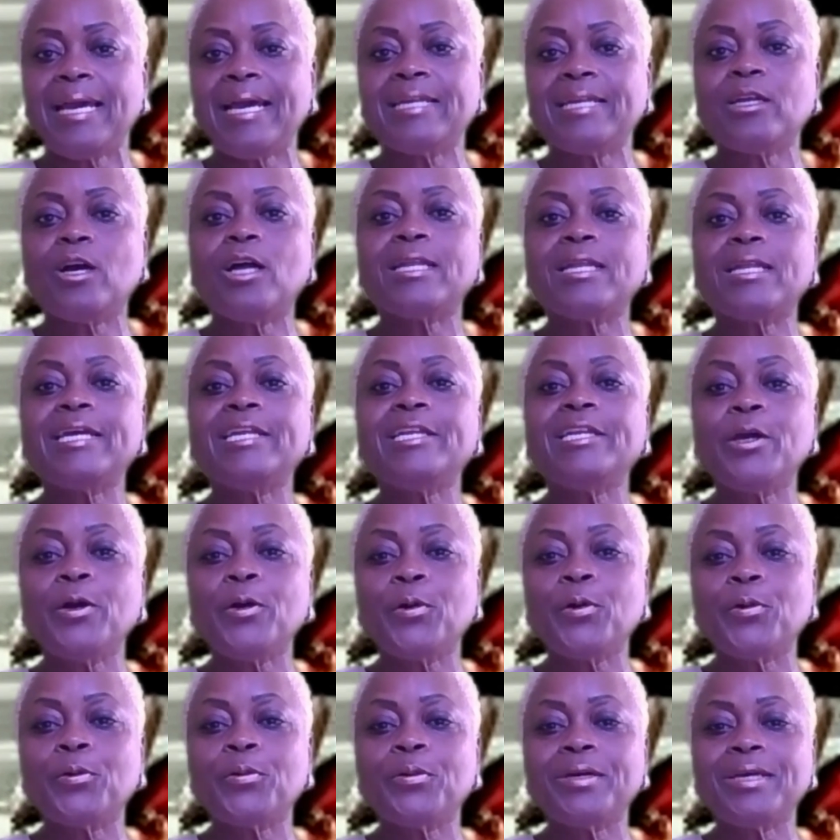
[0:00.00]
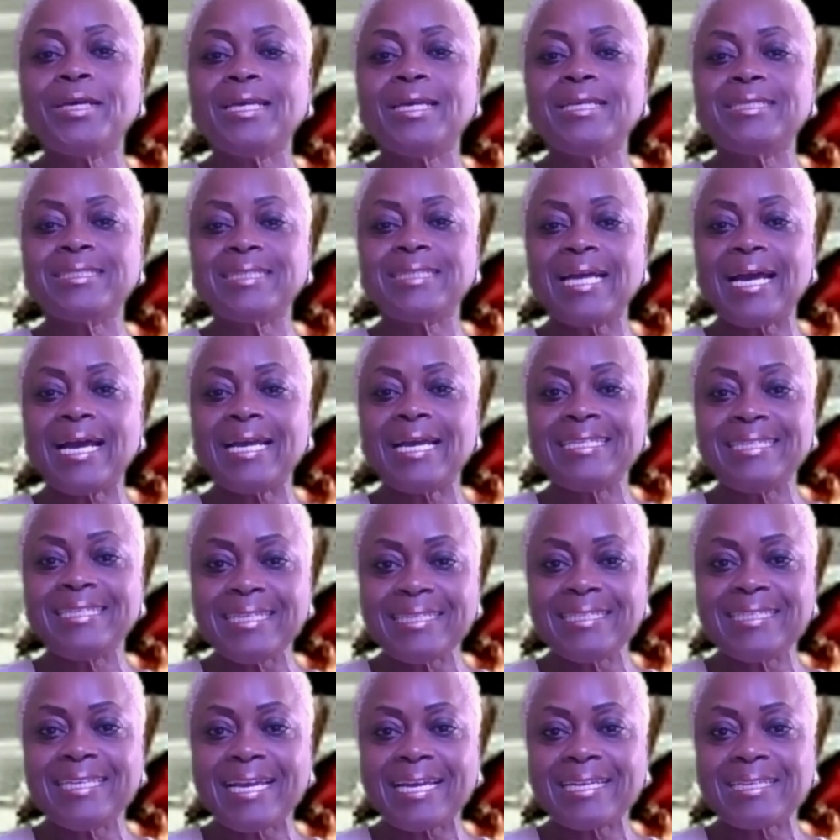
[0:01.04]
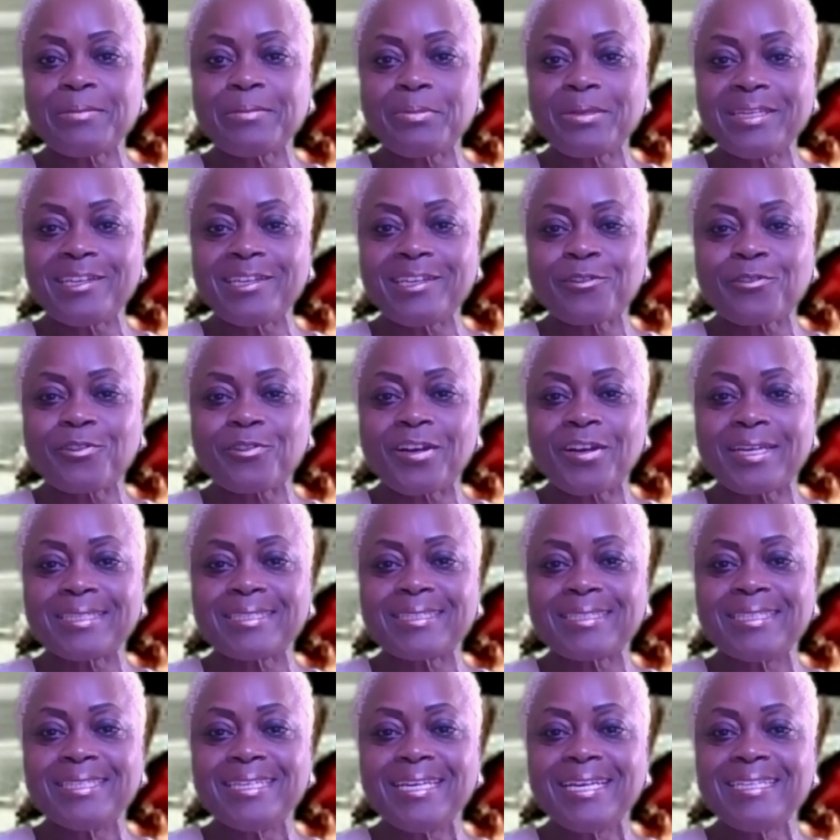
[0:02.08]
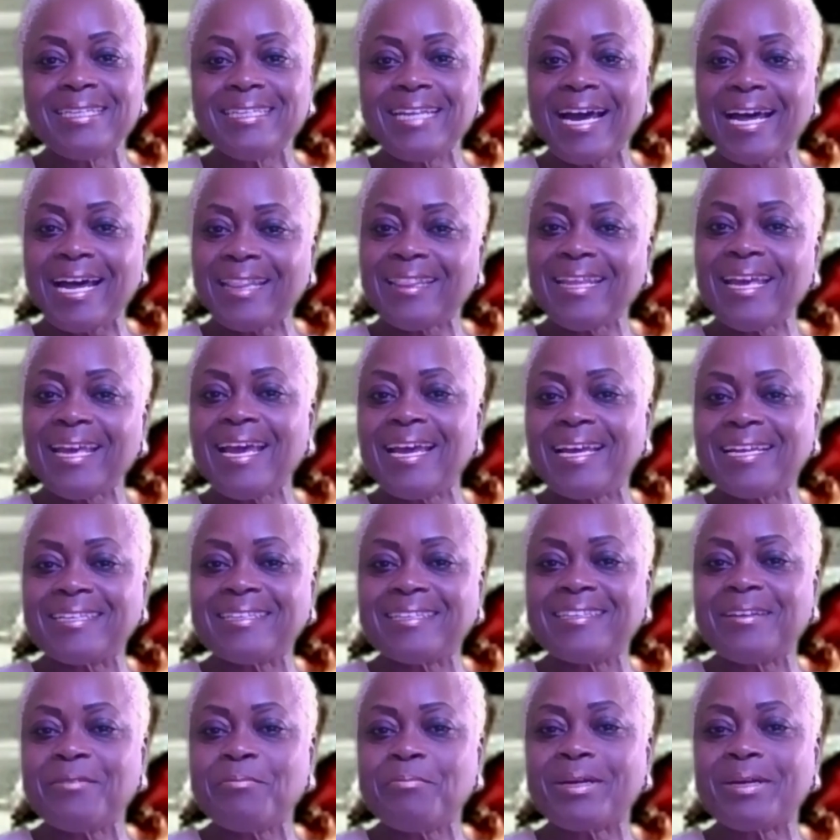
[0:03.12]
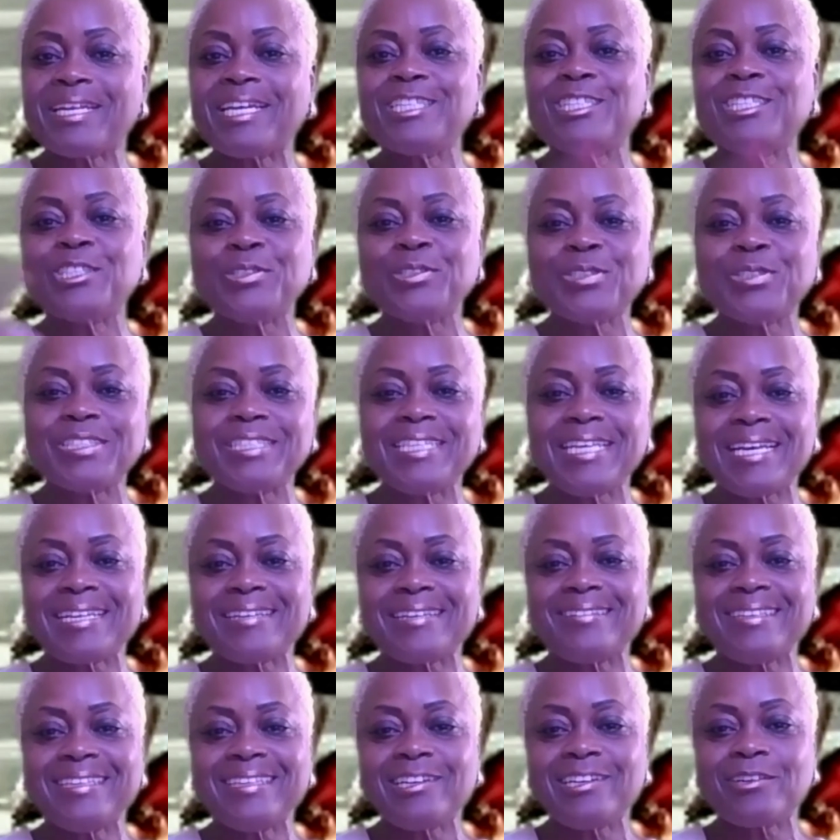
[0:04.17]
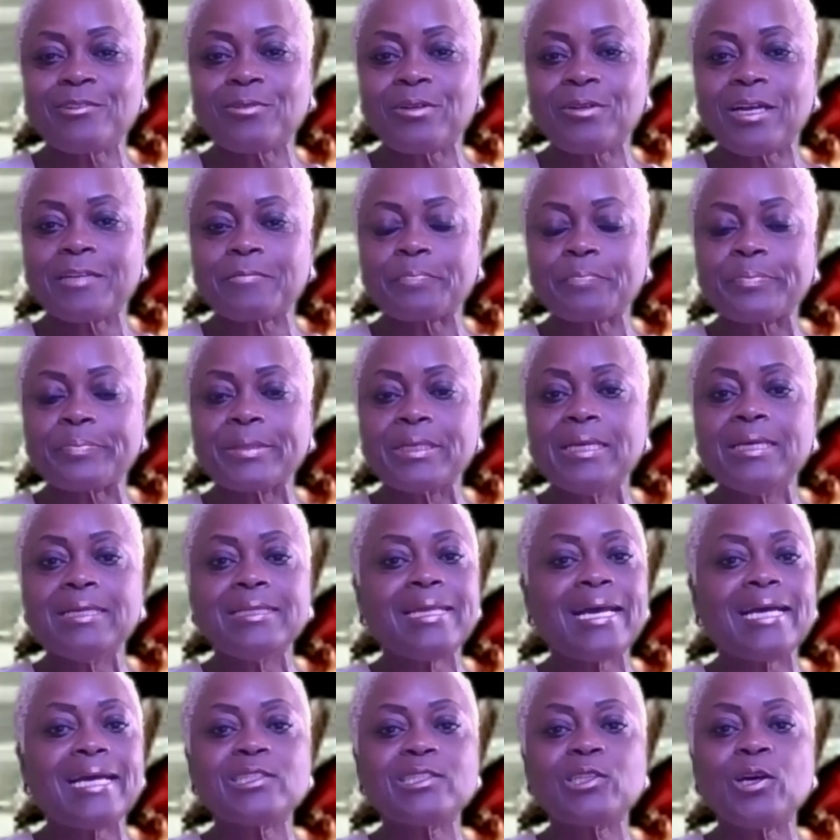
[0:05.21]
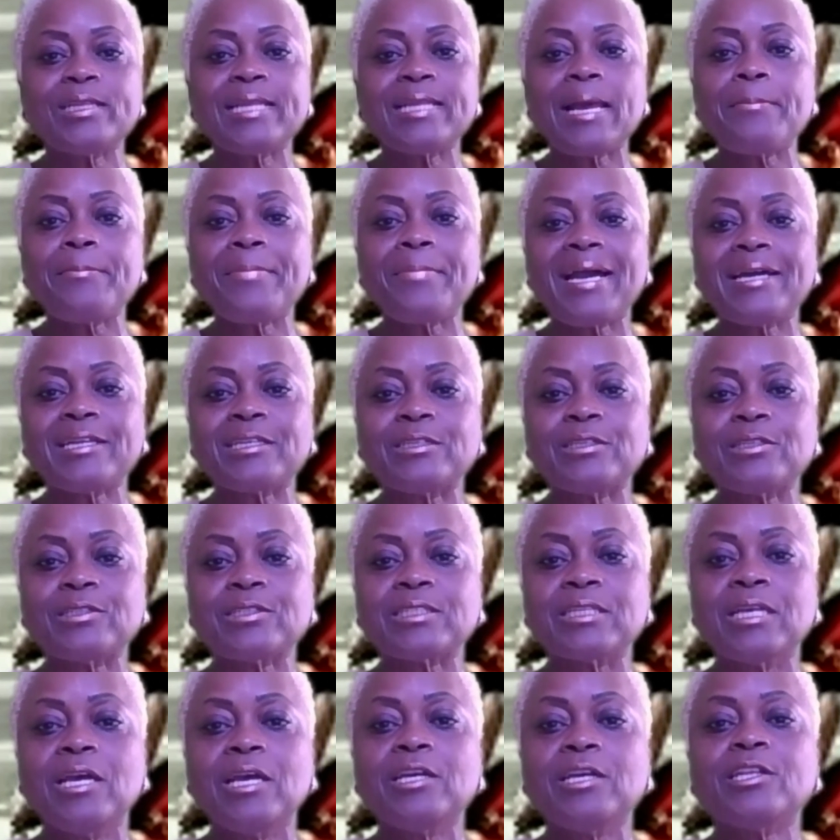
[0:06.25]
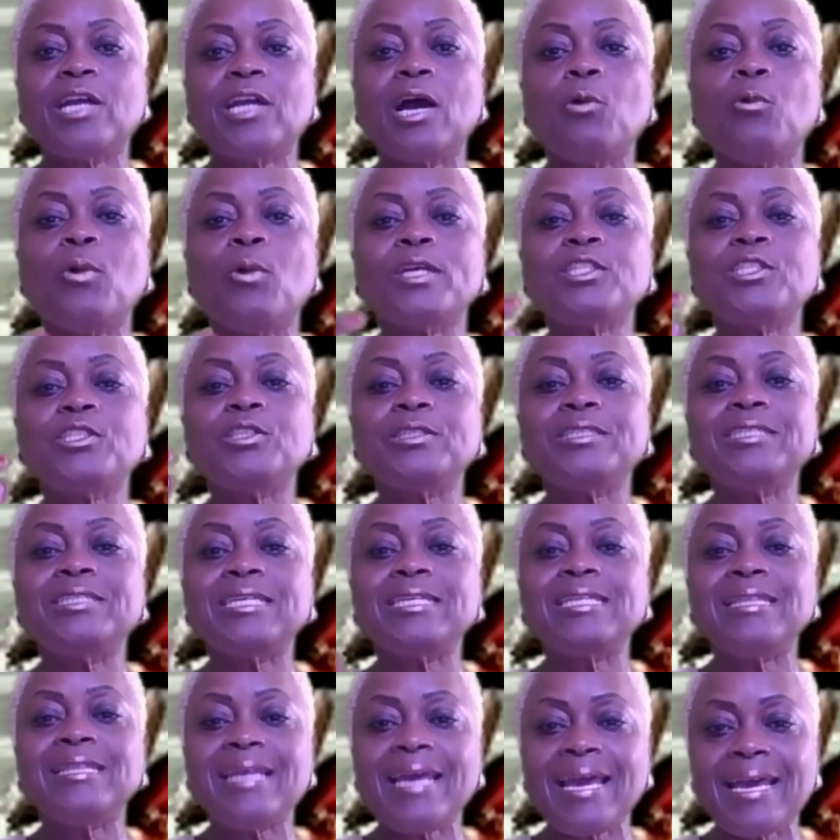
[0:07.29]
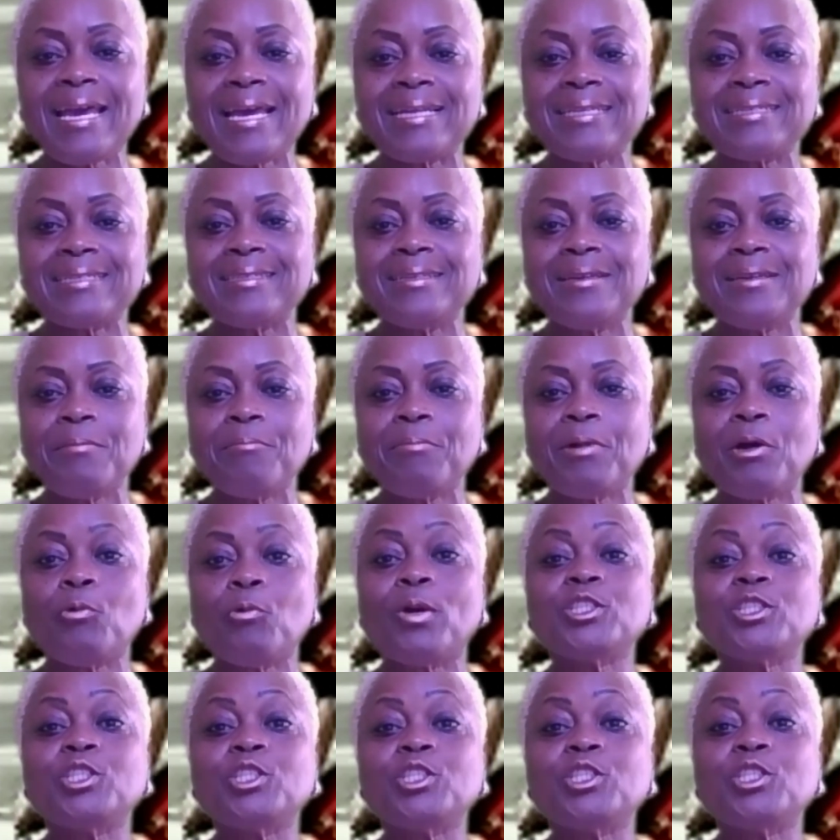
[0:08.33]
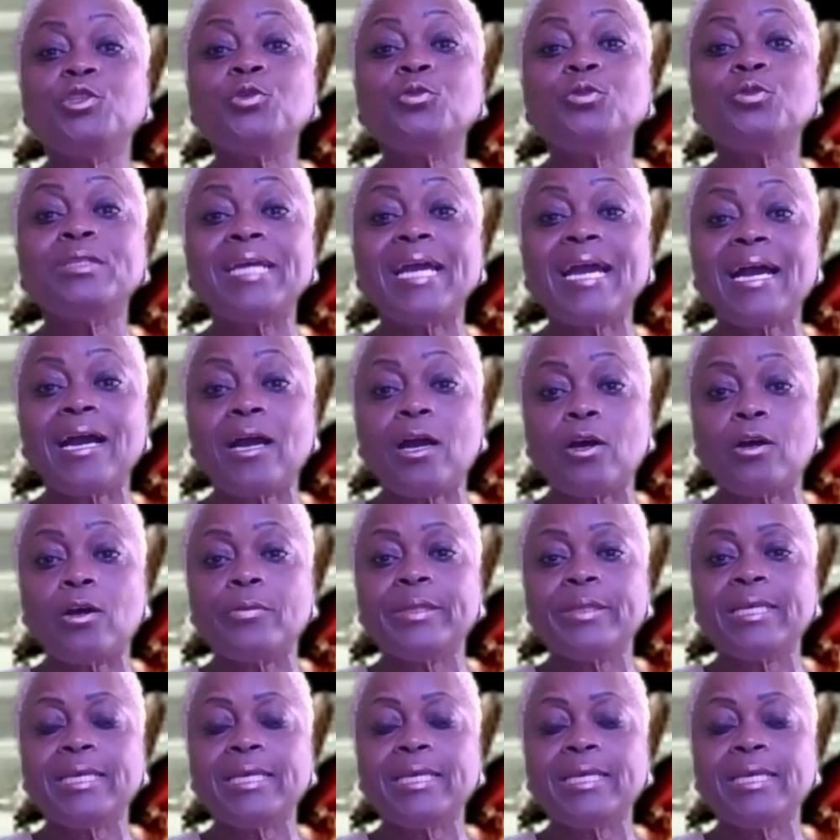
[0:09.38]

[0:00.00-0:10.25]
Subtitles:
and all I know is that I did get up later on. Not then, but I chose to get up later on. That's all that matters. Not what you did then, but what you do now.